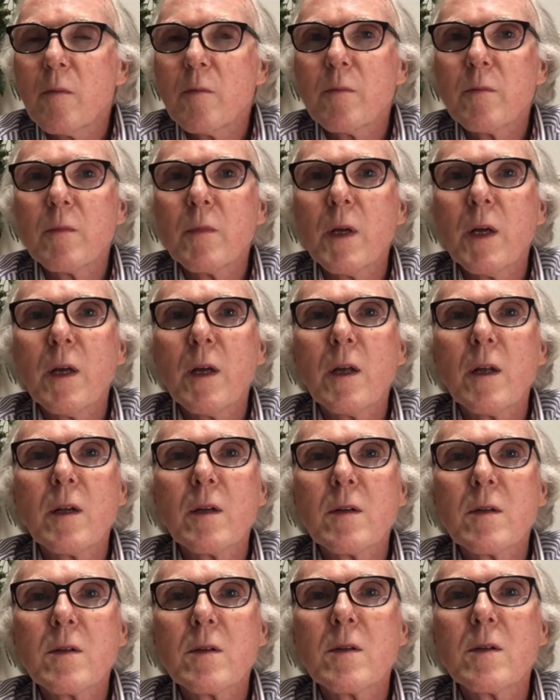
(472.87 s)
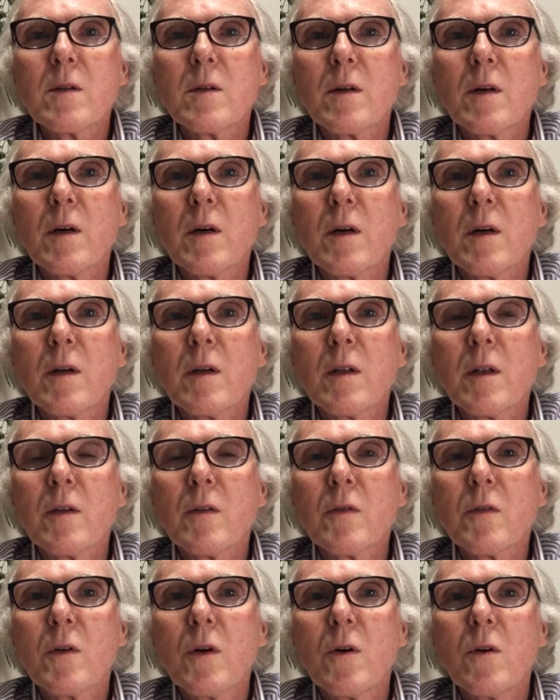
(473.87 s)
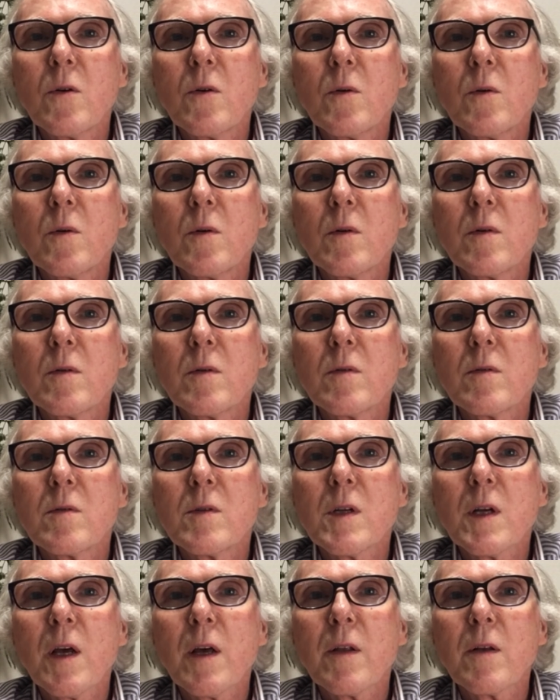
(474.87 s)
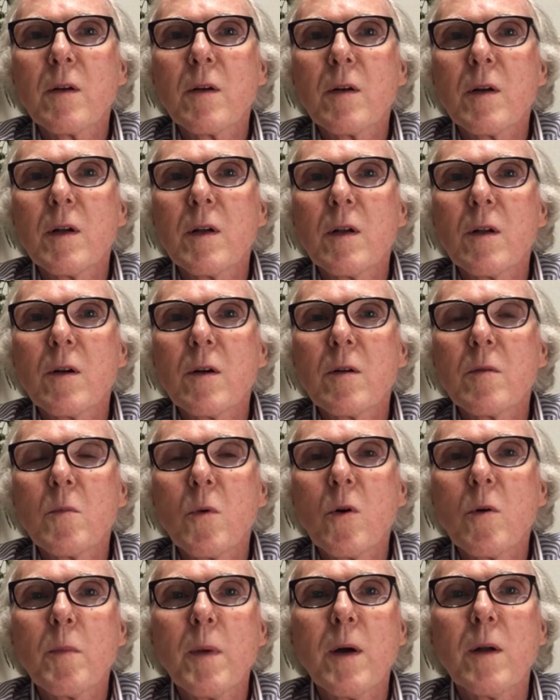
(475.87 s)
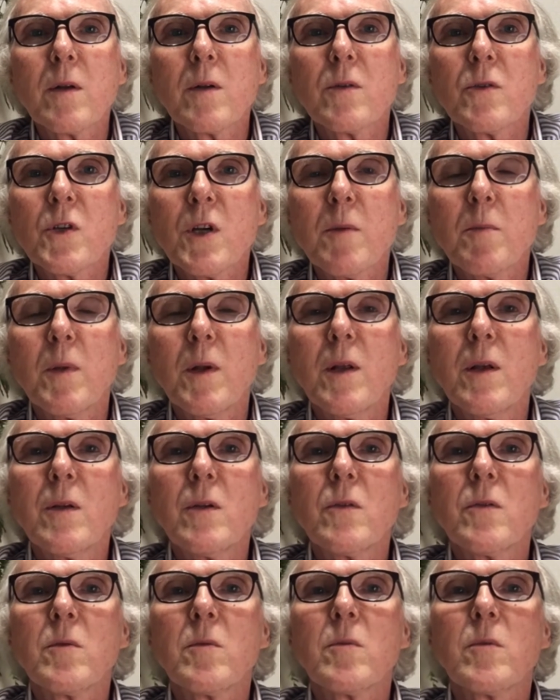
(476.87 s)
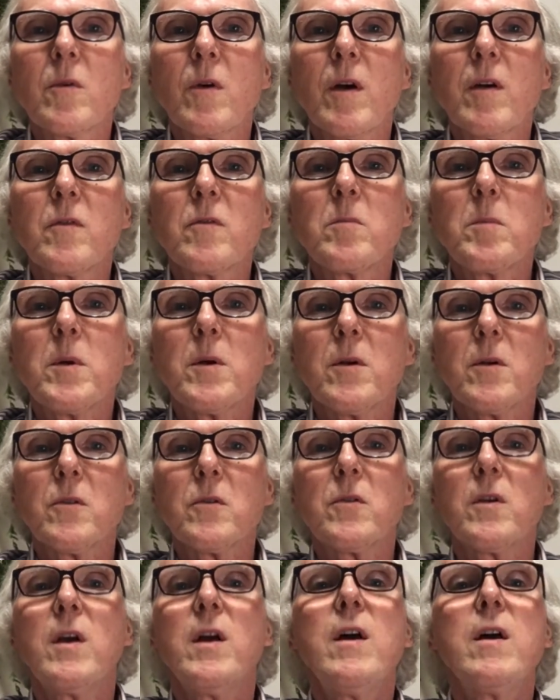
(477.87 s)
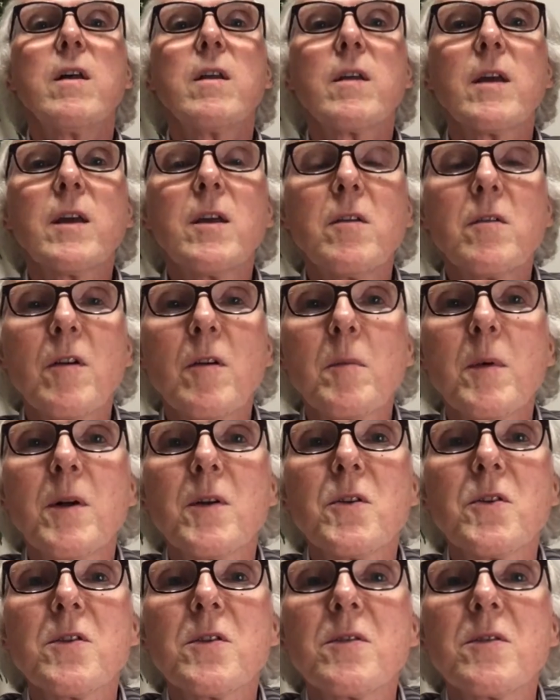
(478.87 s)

and let's go together and learn more about Japanese craft beers. Thank you very much.